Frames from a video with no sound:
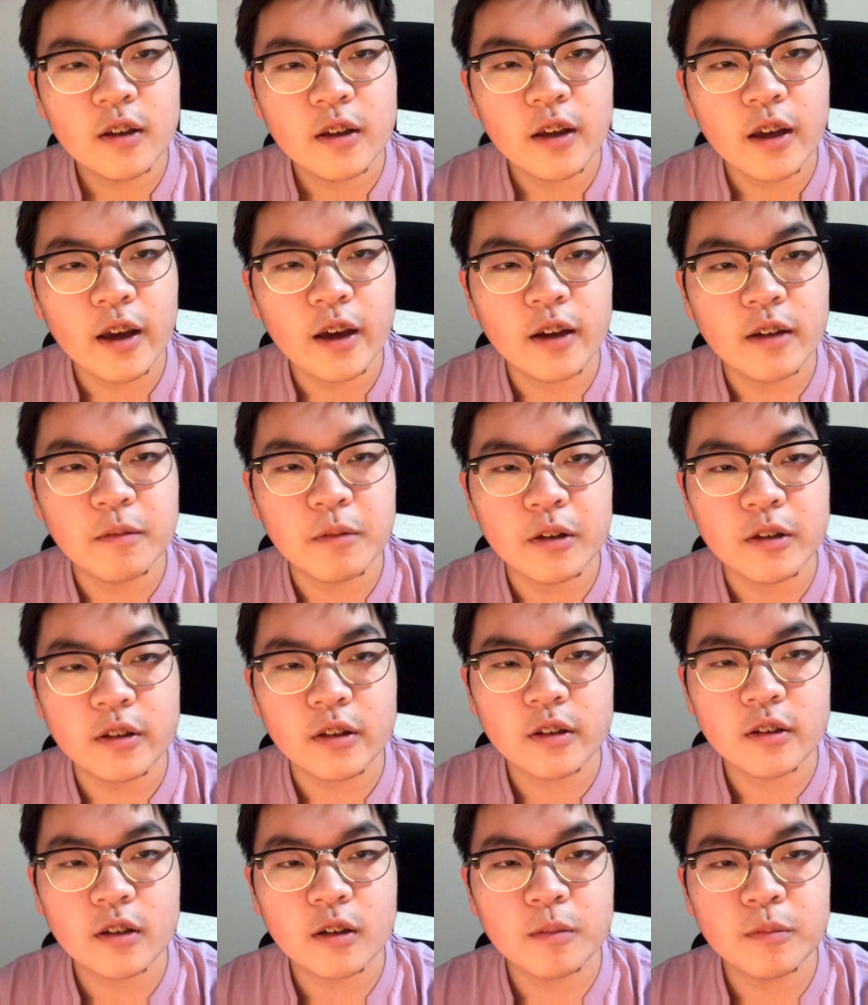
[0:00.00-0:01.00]
And my second
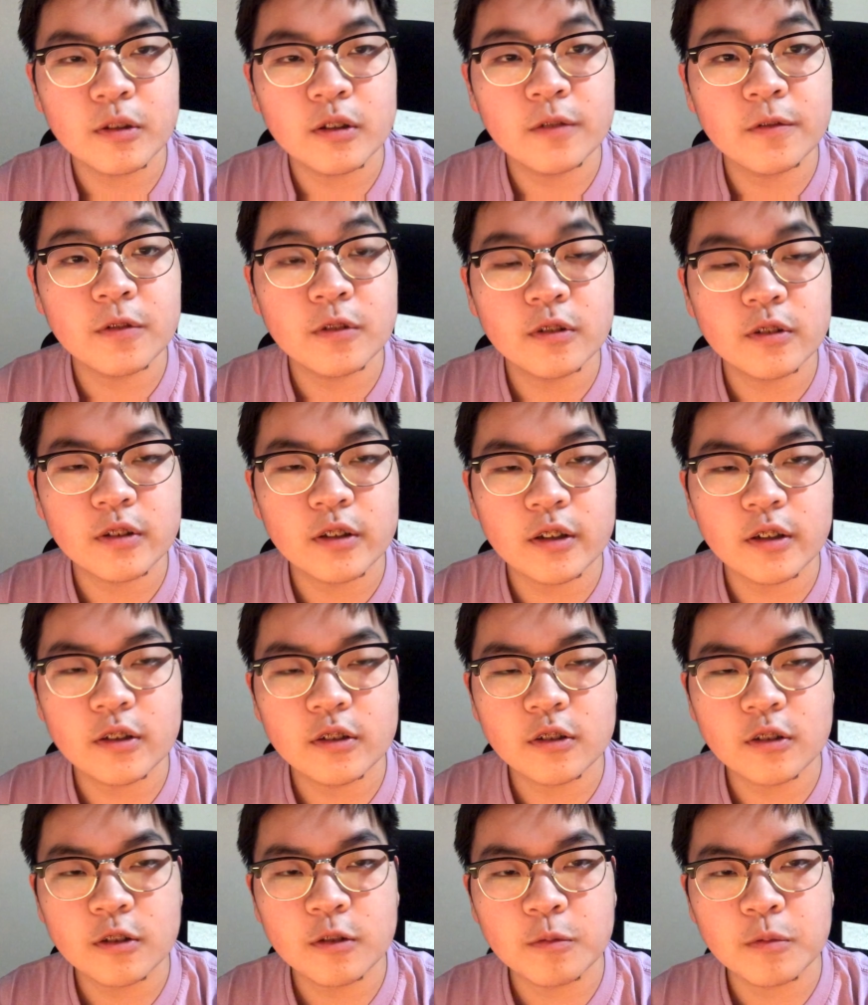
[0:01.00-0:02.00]
common influence that I
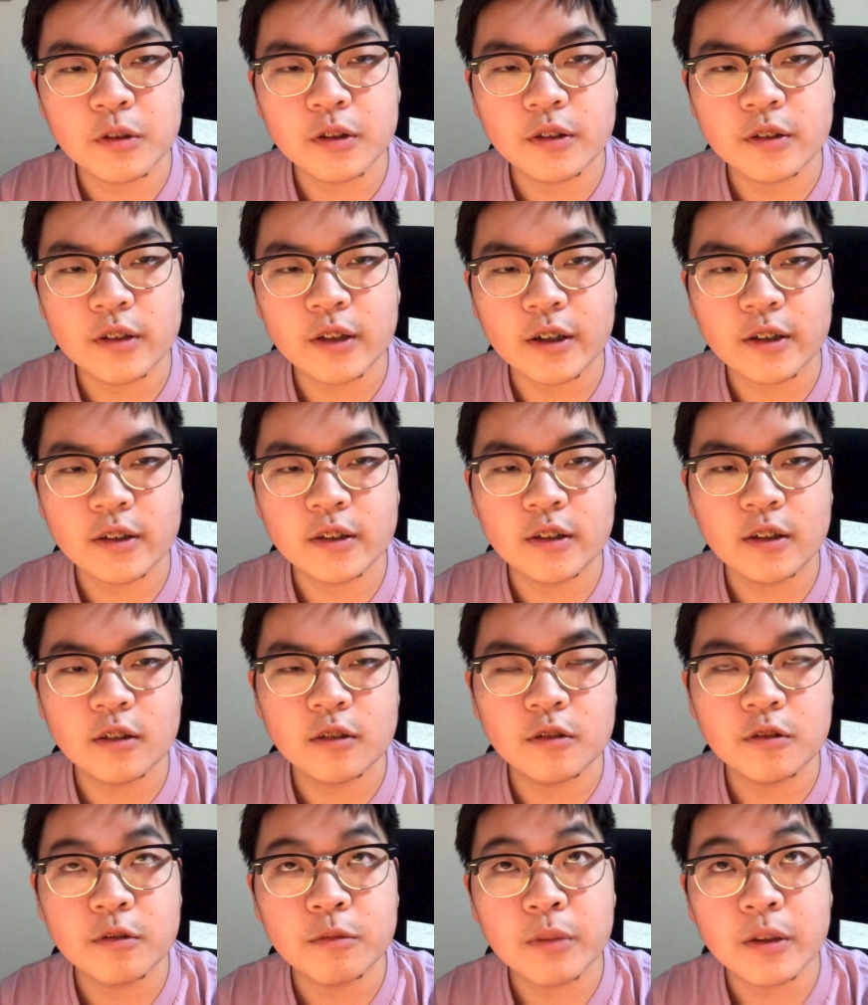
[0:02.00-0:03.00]
chose was Zach Hadel,
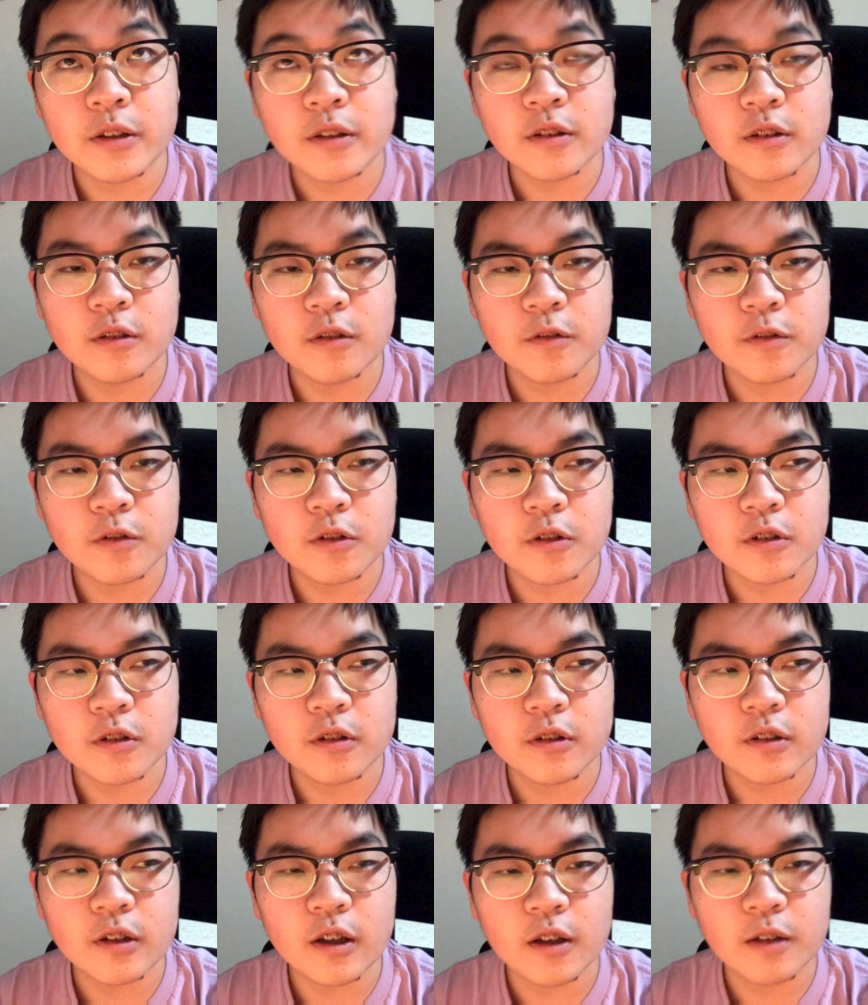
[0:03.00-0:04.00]
who's best known for
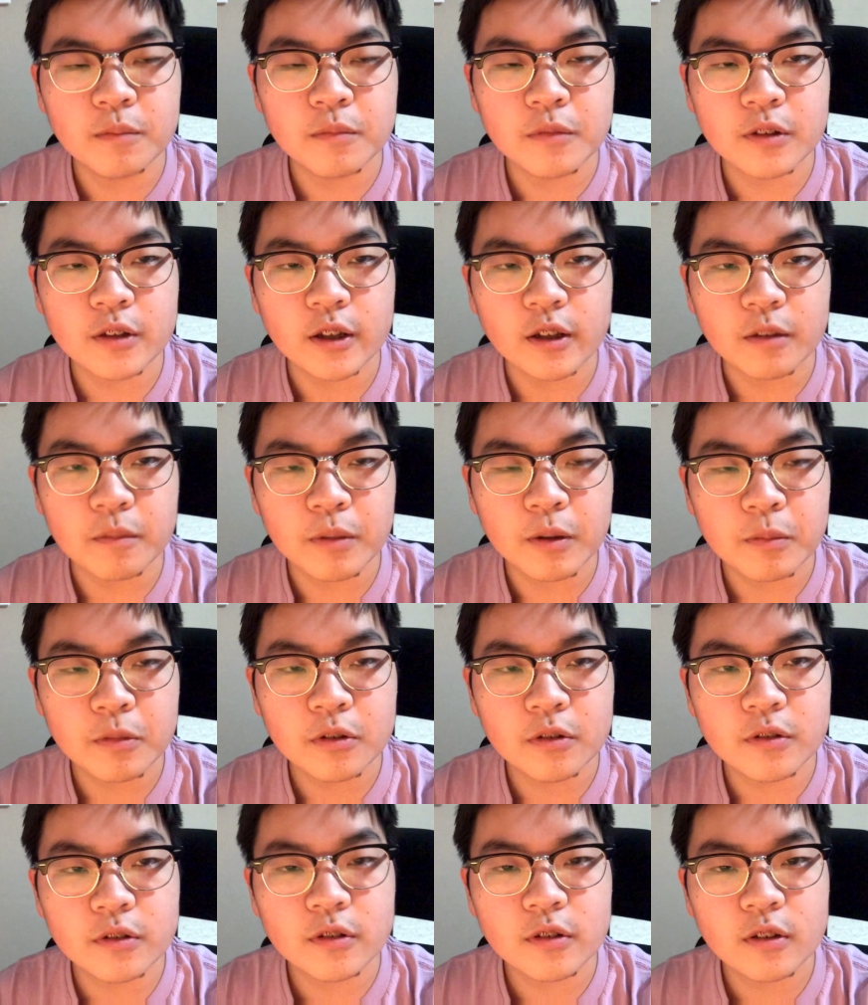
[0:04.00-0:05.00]
um, Psychic Pebbles,
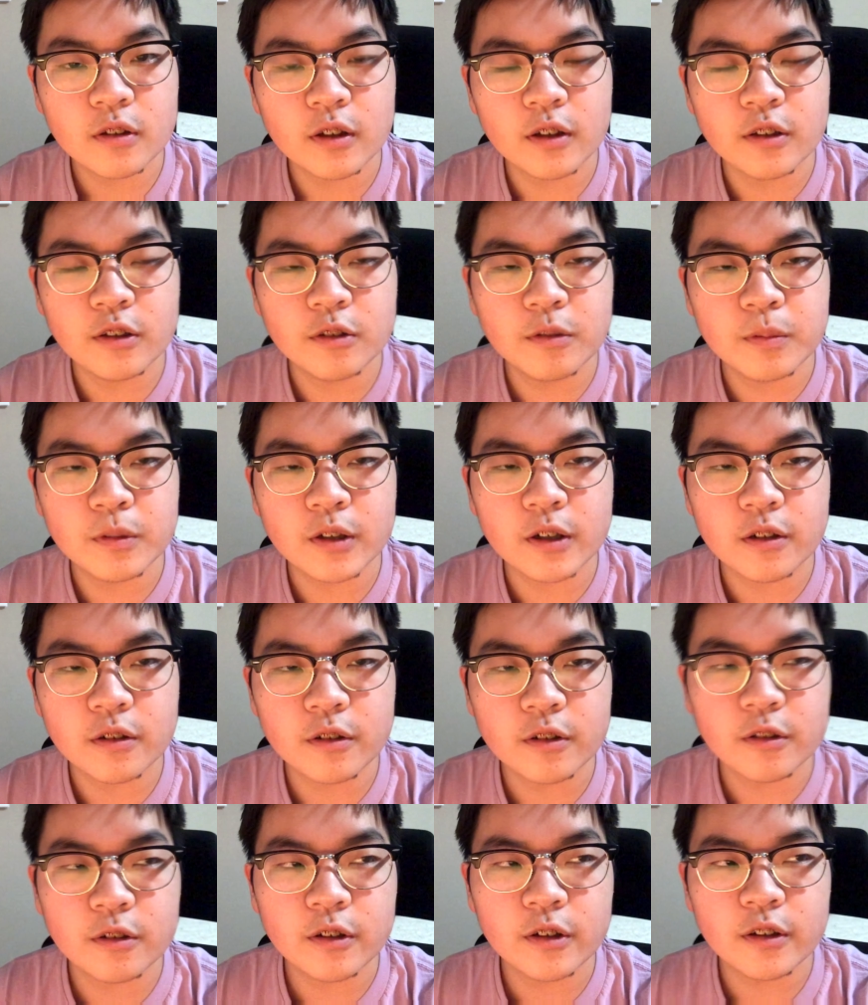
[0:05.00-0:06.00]
a YouTube channel he
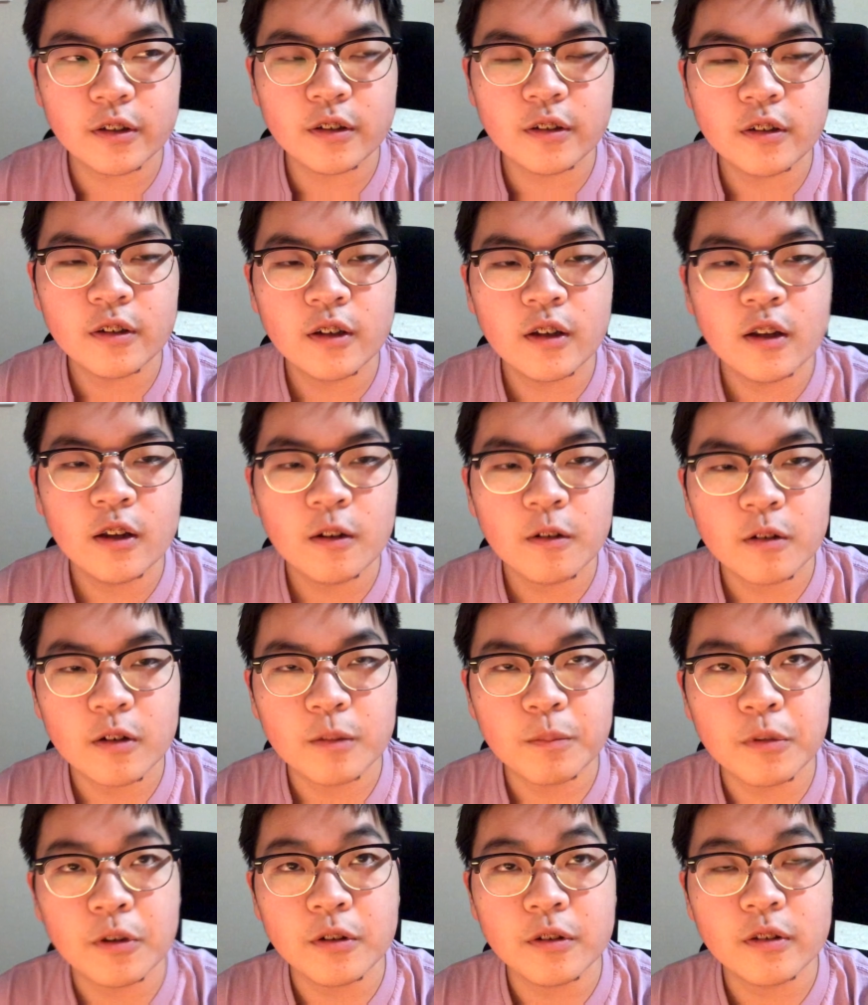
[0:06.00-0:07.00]
created, where he
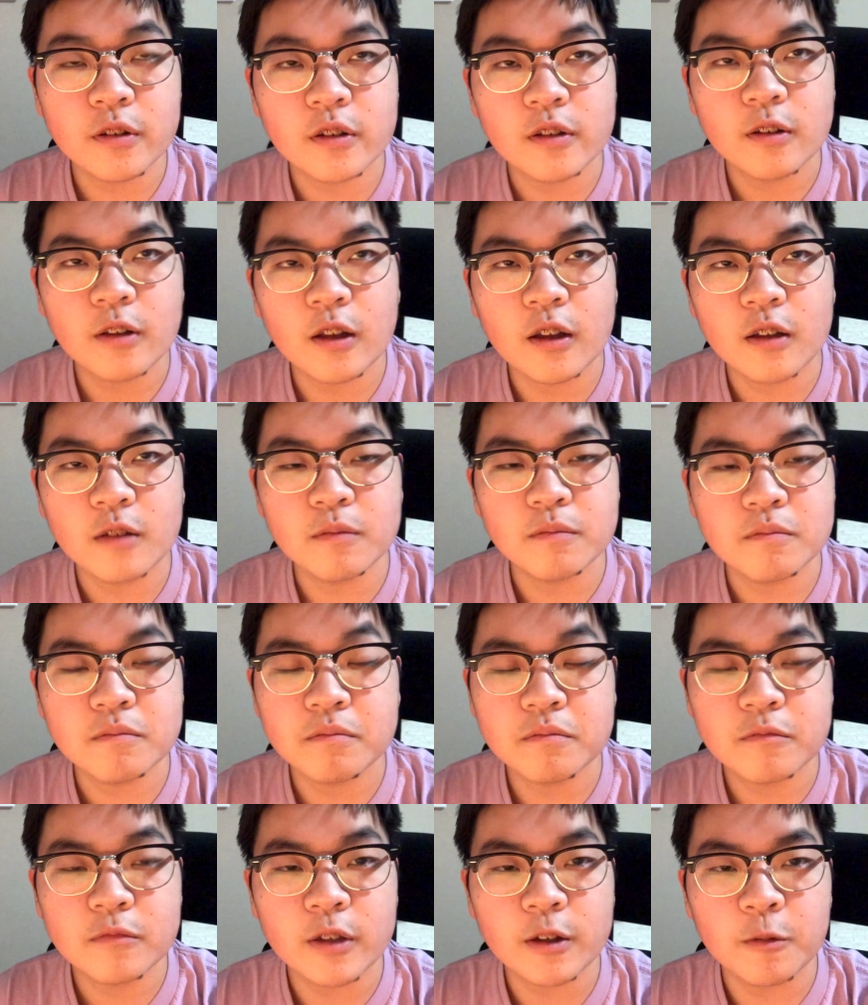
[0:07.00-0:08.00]
posts um,
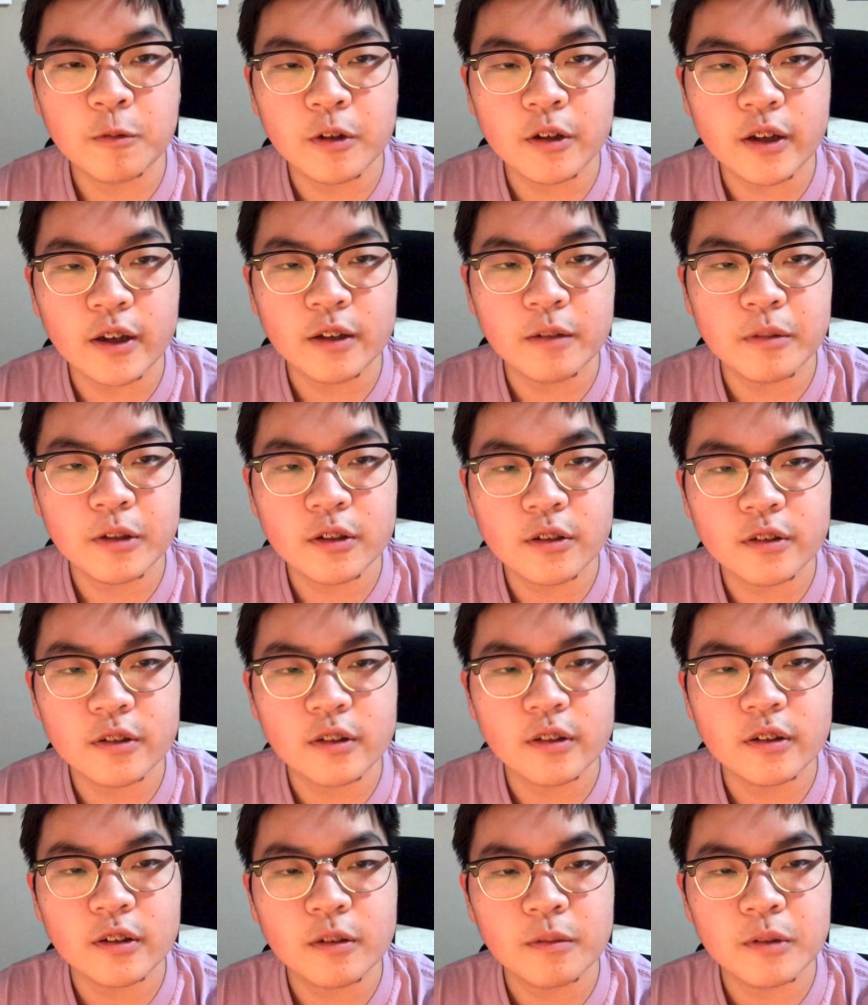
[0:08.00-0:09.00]
like weird animations and
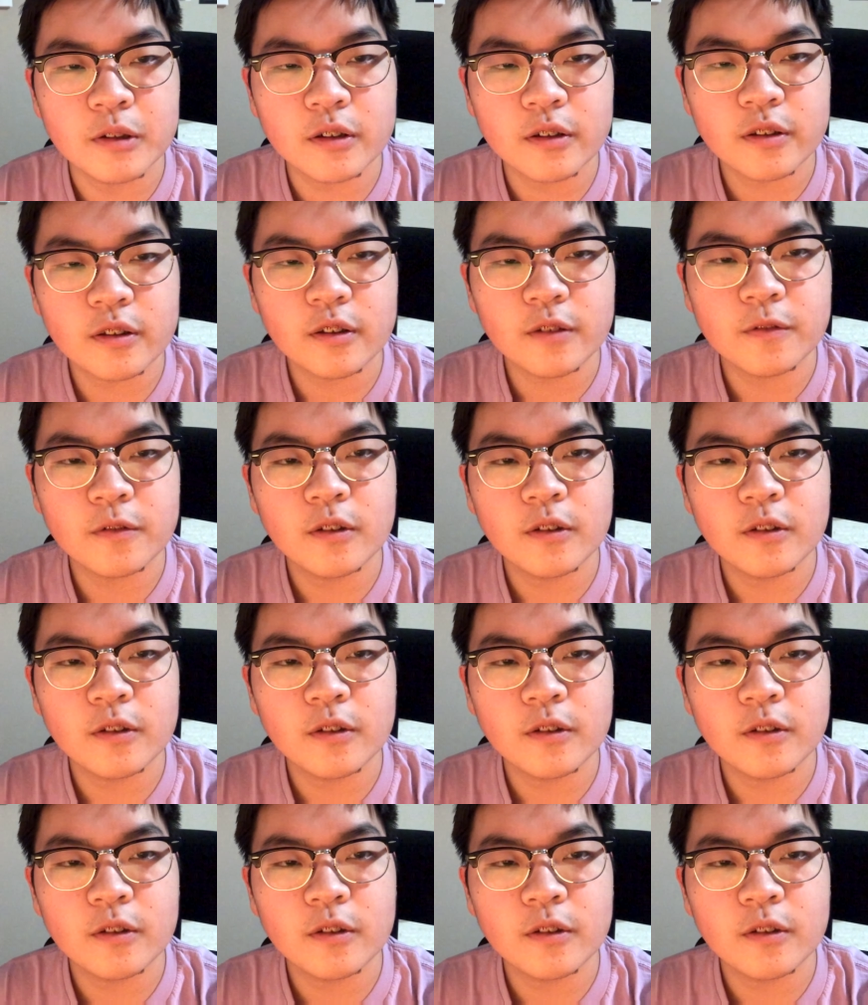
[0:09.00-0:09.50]
comedic stuff.